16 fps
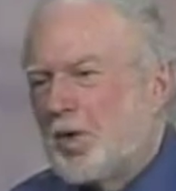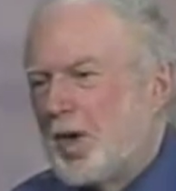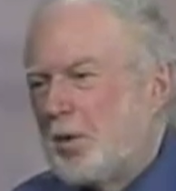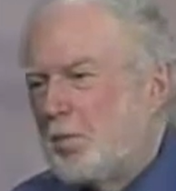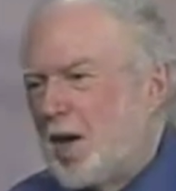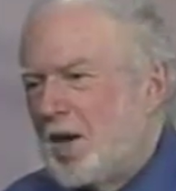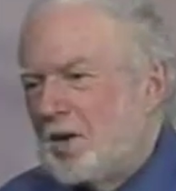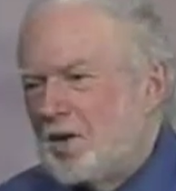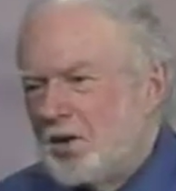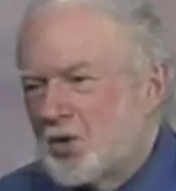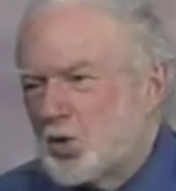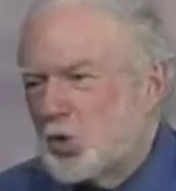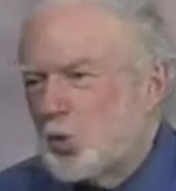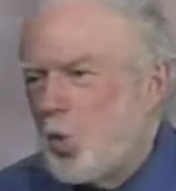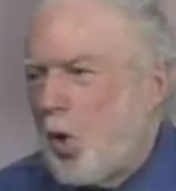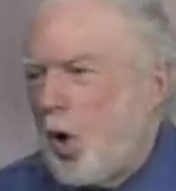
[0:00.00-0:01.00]
they made the
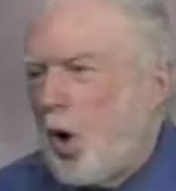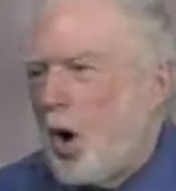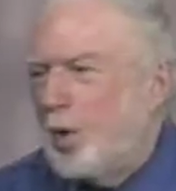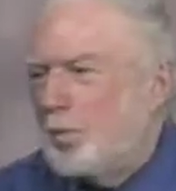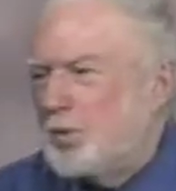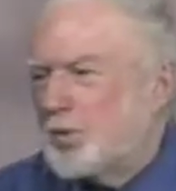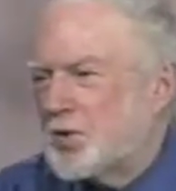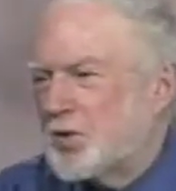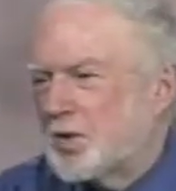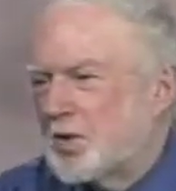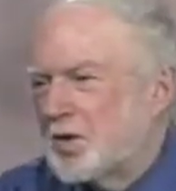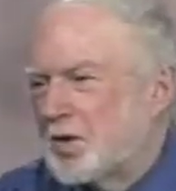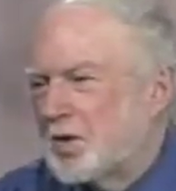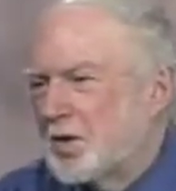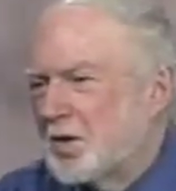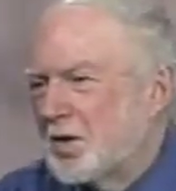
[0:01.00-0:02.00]
swabs,
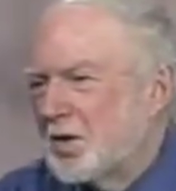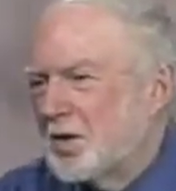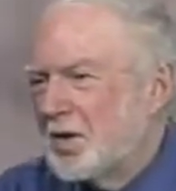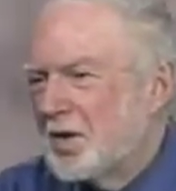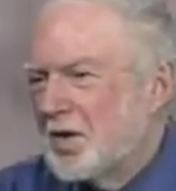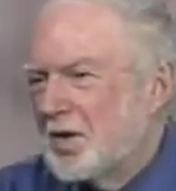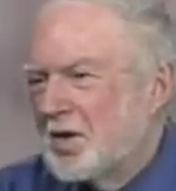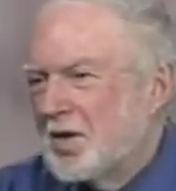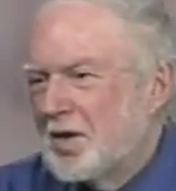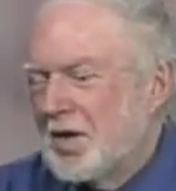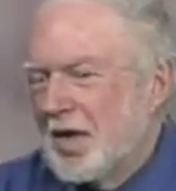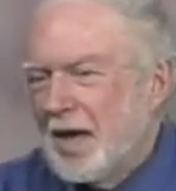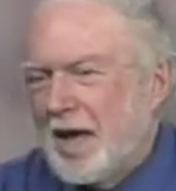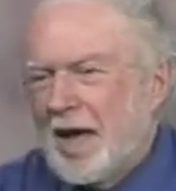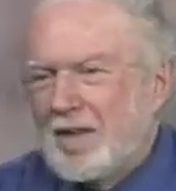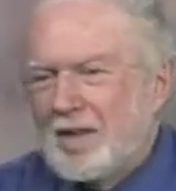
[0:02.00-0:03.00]

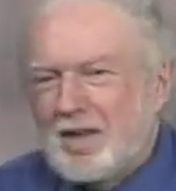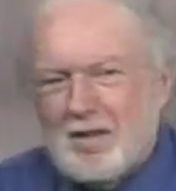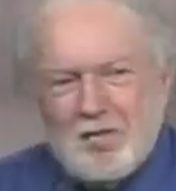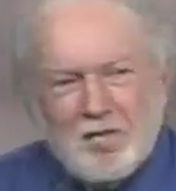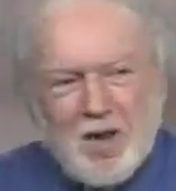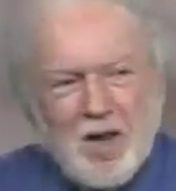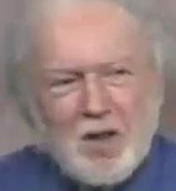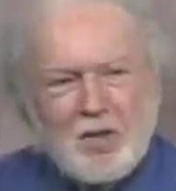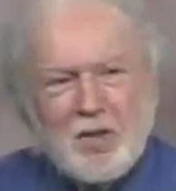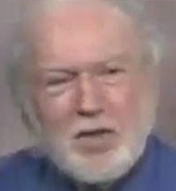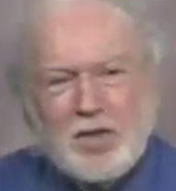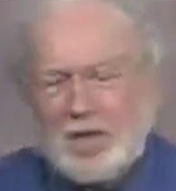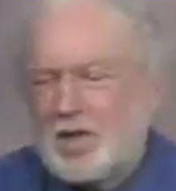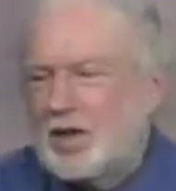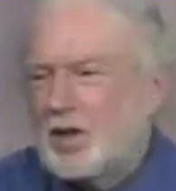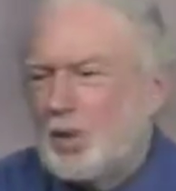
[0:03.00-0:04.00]
and they found
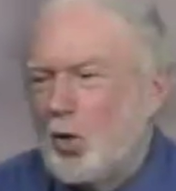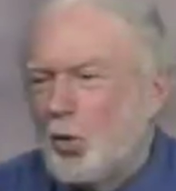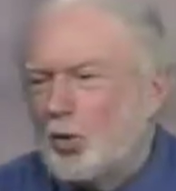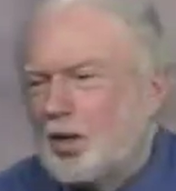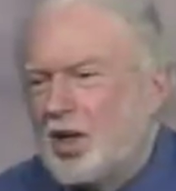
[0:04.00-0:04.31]
this little old